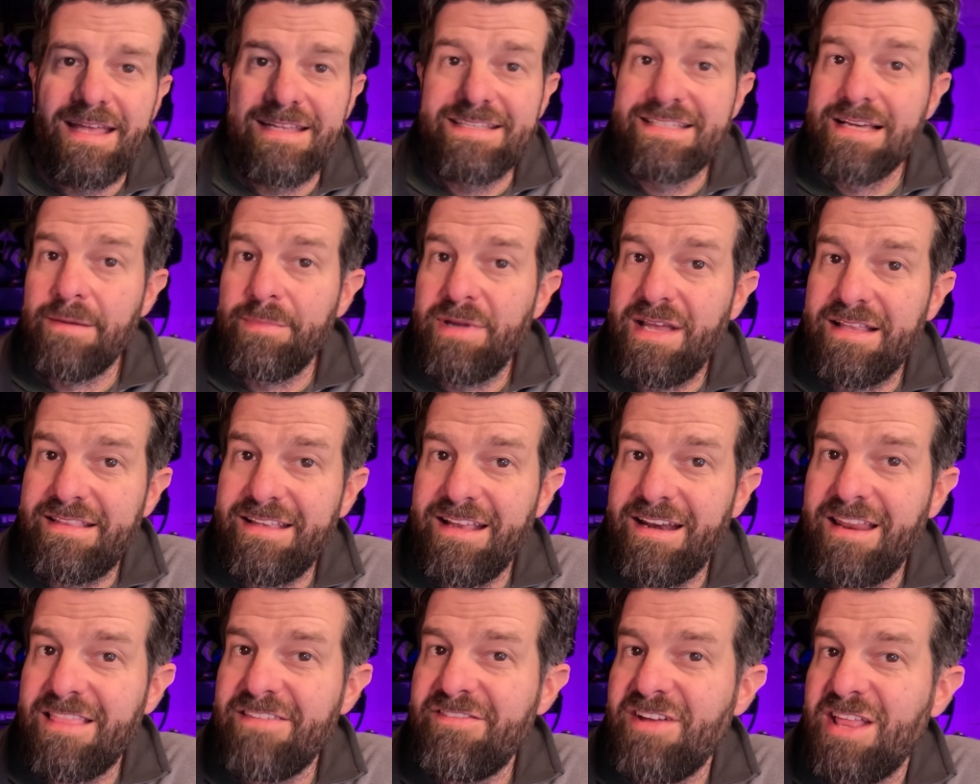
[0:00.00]
and tell me at the
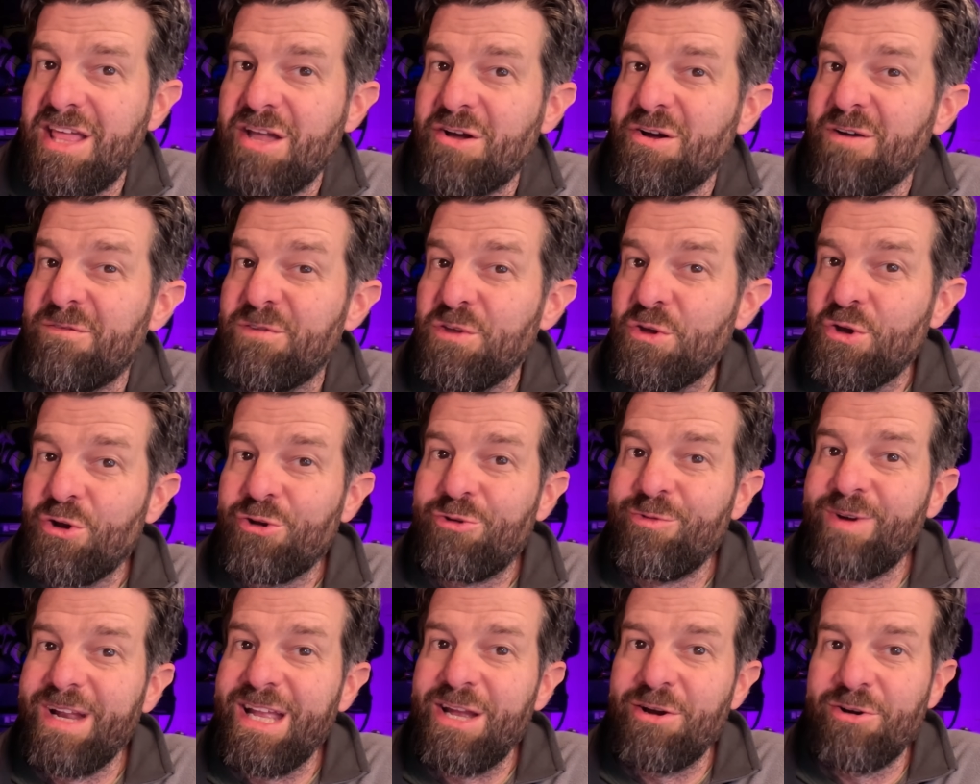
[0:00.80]
end of the video if you
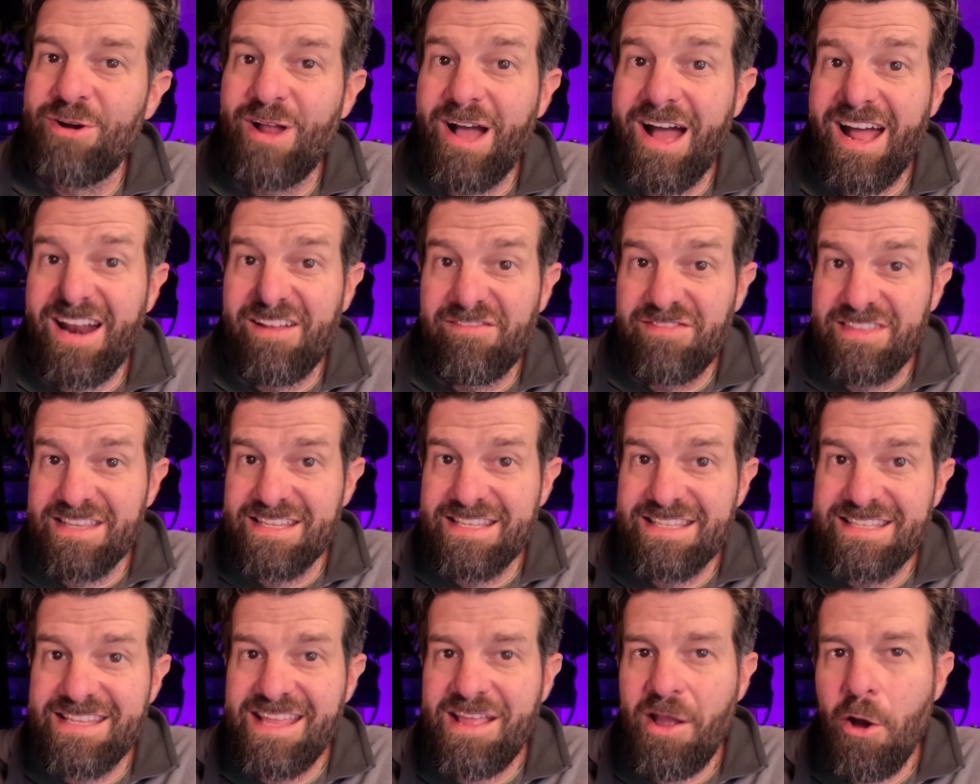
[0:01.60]
agree or not, if
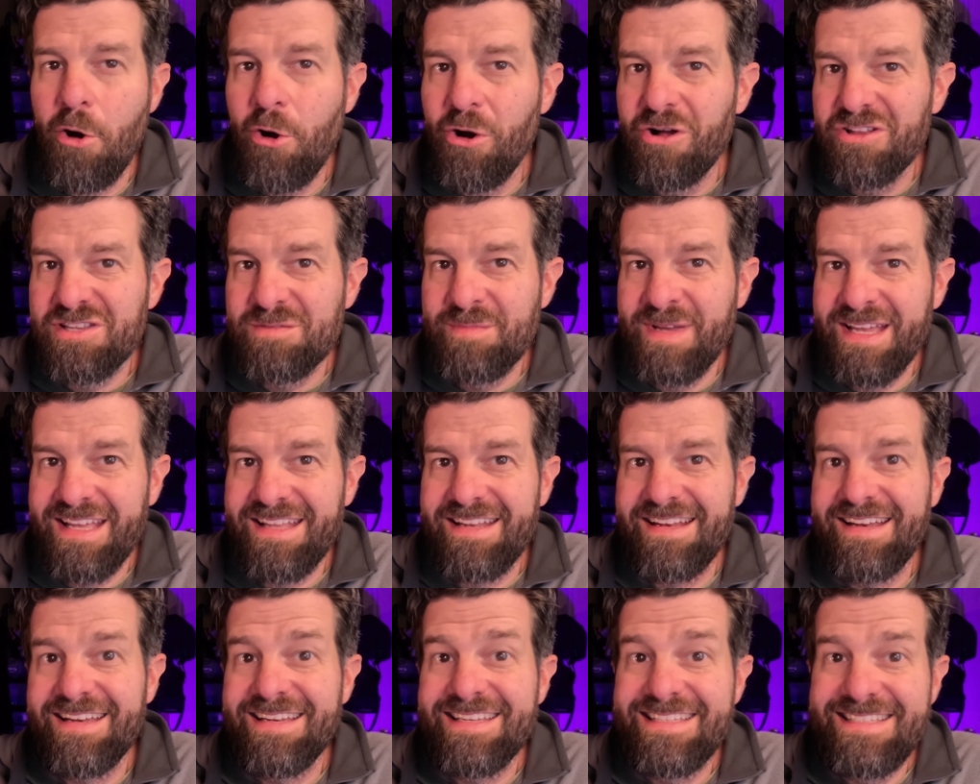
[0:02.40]
this is the
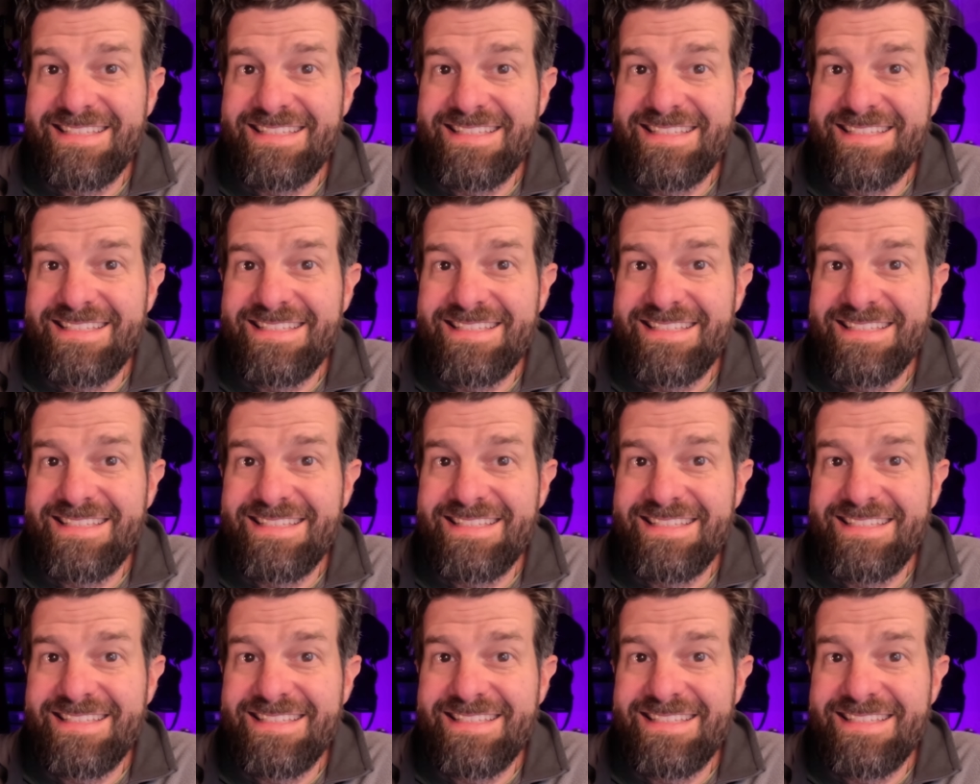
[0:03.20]
ultimate